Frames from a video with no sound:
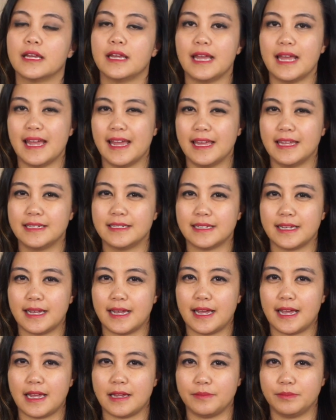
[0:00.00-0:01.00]
and
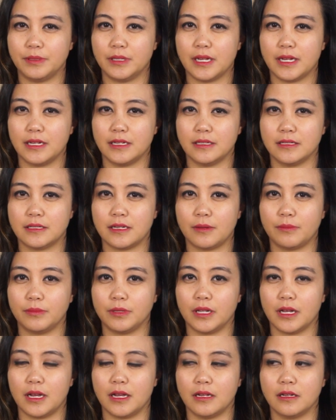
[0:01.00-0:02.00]
8-ply and
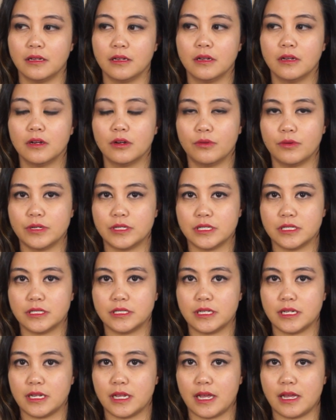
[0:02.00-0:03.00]
10-ply, which is
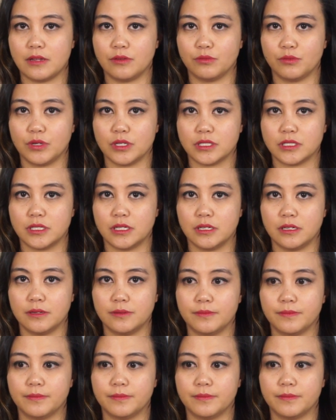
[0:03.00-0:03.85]
DK and worsted.